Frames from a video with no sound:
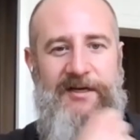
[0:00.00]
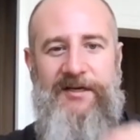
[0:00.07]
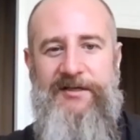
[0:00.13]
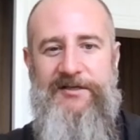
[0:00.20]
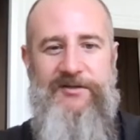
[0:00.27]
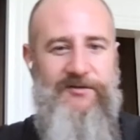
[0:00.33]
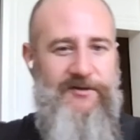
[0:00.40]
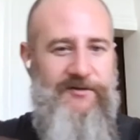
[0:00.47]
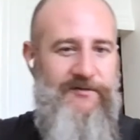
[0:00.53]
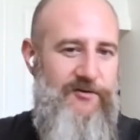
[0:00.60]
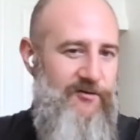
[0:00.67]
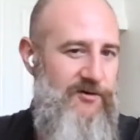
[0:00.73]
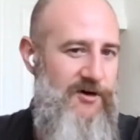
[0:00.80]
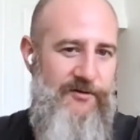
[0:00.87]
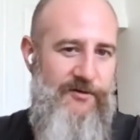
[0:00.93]
any sort of
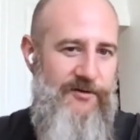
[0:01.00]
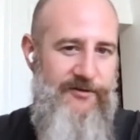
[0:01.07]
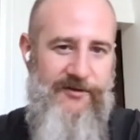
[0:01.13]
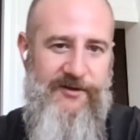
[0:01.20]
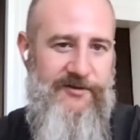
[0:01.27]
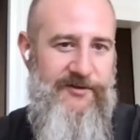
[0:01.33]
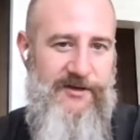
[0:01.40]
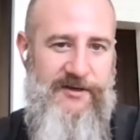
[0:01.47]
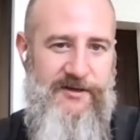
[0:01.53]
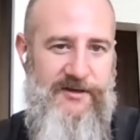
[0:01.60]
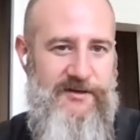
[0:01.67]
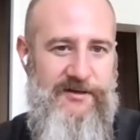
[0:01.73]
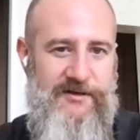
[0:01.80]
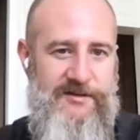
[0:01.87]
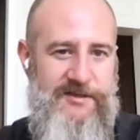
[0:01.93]
growth. I think,
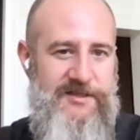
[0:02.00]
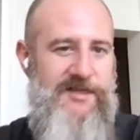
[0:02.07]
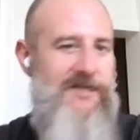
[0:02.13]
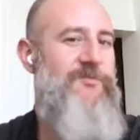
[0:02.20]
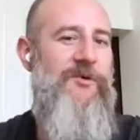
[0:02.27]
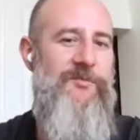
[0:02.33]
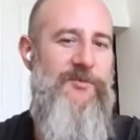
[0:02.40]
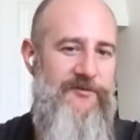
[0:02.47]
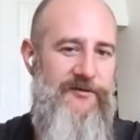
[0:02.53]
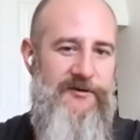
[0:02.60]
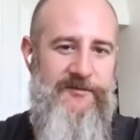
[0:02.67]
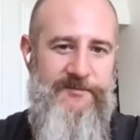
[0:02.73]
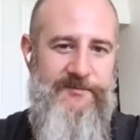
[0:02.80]
just keep it moving.